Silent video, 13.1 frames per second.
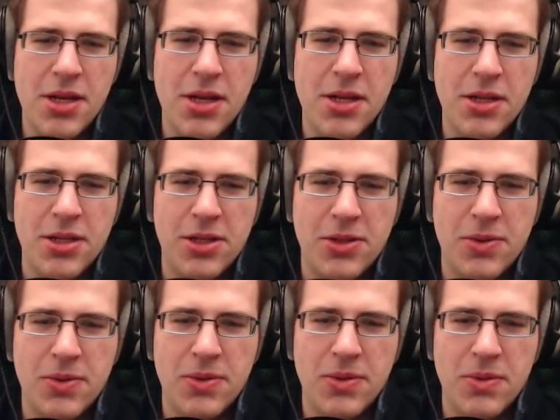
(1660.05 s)
is
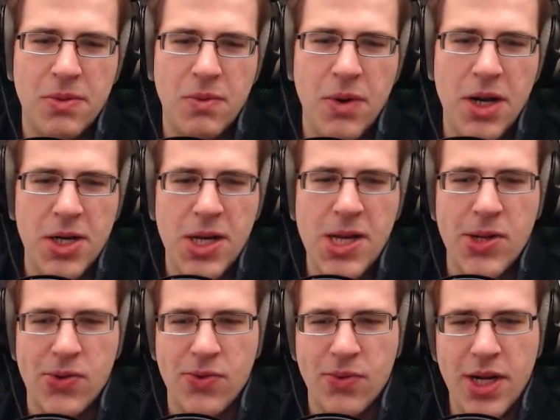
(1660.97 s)
what it
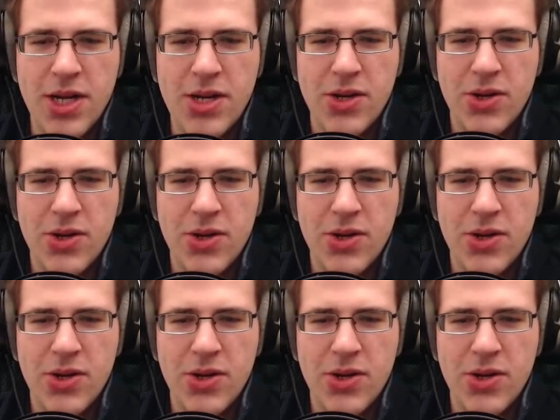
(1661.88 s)
is, right?